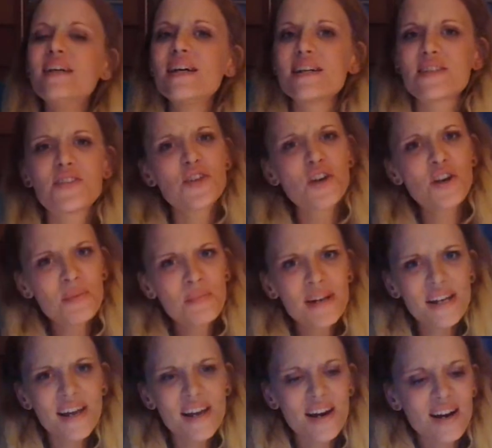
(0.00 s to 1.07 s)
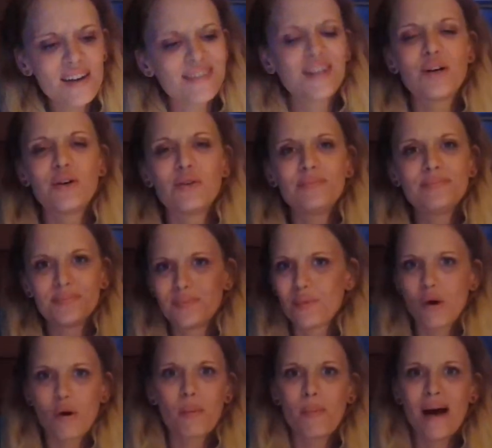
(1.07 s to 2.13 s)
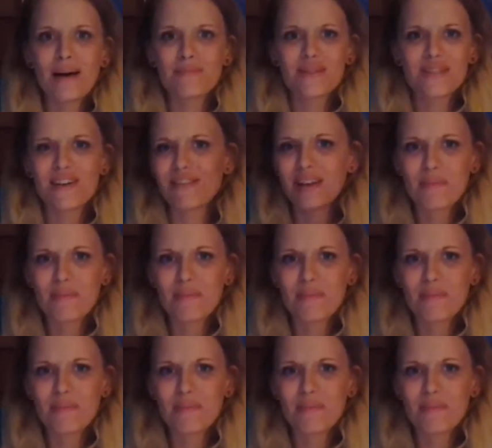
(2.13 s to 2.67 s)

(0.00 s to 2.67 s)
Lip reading: Because I started my day off, normal mom stuff,